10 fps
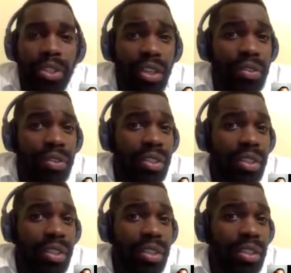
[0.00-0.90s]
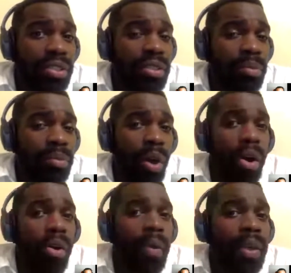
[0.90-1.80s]
Bill Self's system
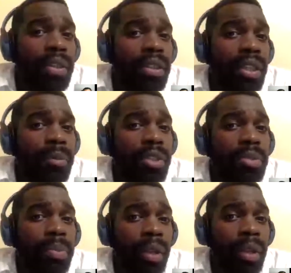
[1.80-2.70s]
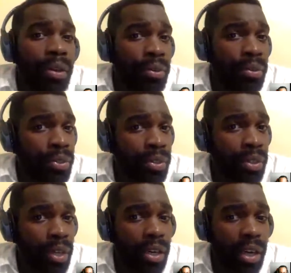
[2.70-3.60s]
always limits players,
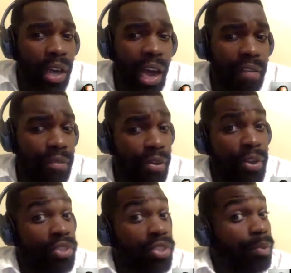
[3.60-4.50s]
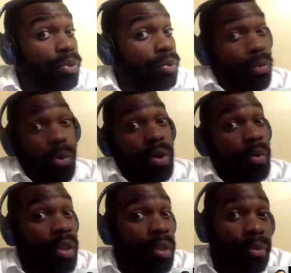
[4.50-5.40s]
kind of very similar to
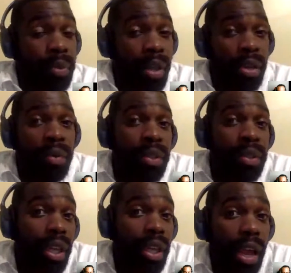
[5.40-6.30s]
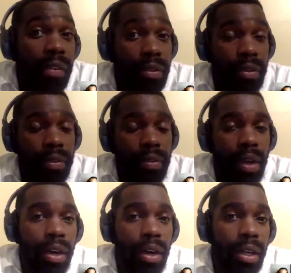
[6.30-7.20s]
Roy Williams when he was at Kansas.
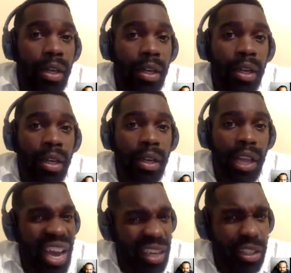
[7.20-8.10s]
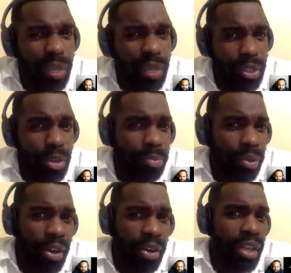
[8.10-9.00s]
They kind of limit their
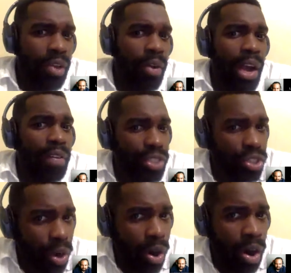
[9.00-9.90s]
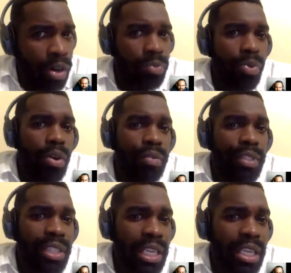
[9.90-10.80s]
players. They don't have a star. It's more of
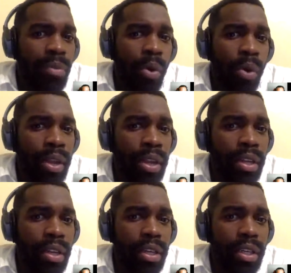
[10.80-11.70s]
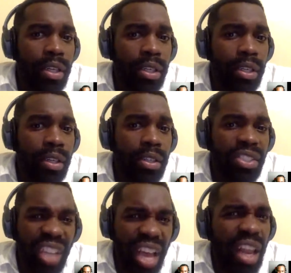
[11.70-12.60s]
a team-oriented
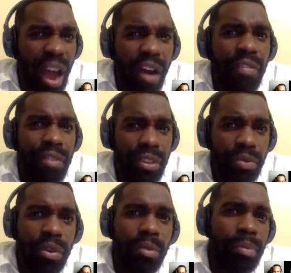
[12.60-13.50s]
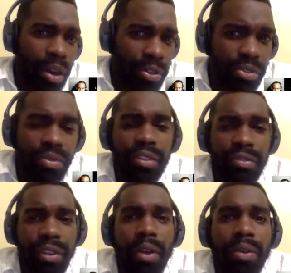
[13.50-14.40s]
style of offense where the ball just free
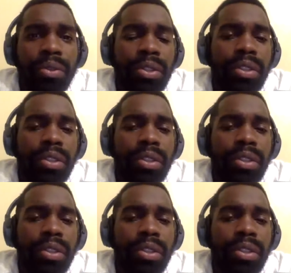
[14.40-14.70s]
flows.